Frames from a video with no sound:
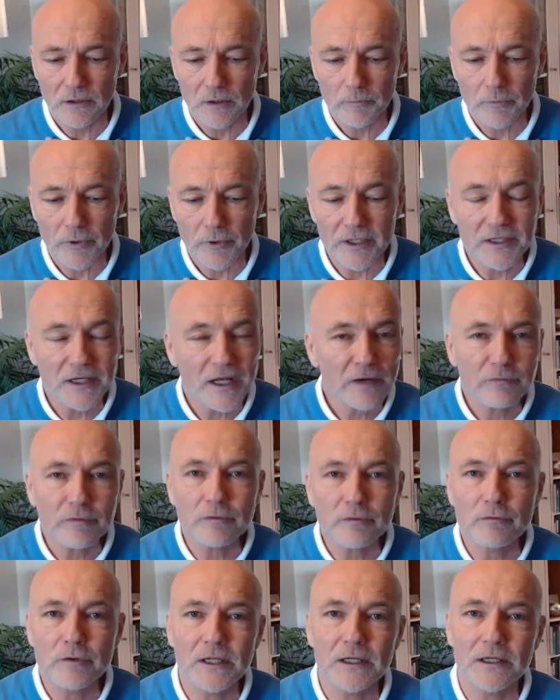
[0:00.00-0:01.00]
but I never
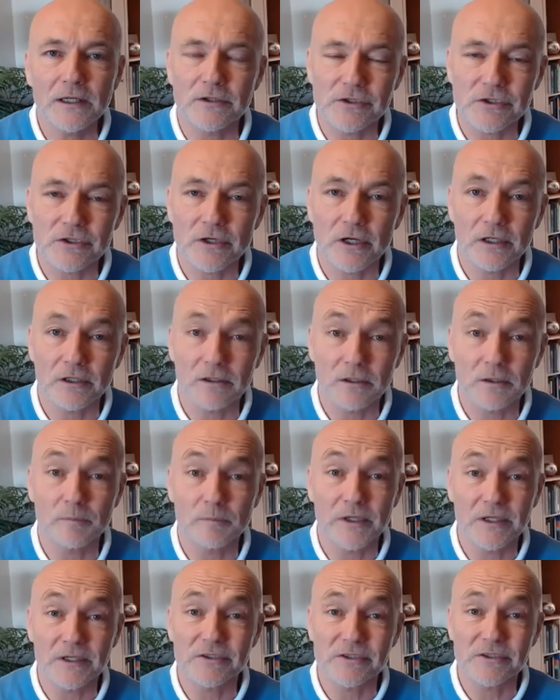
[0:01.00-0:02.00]
really decided to
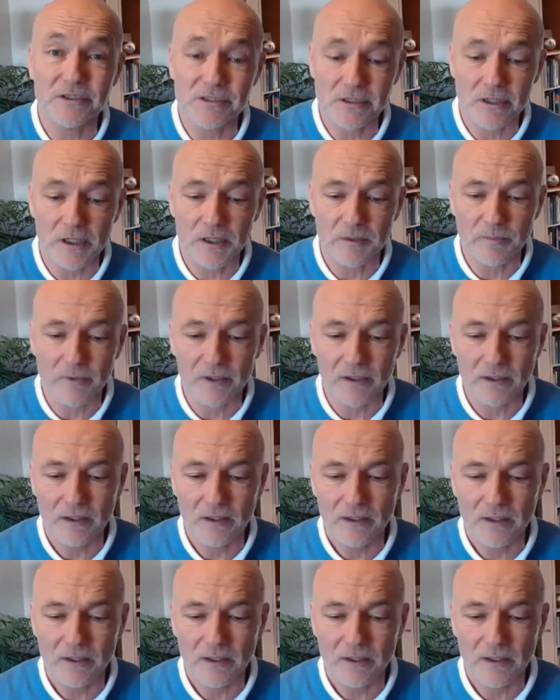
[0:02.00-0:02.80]
be his disciple.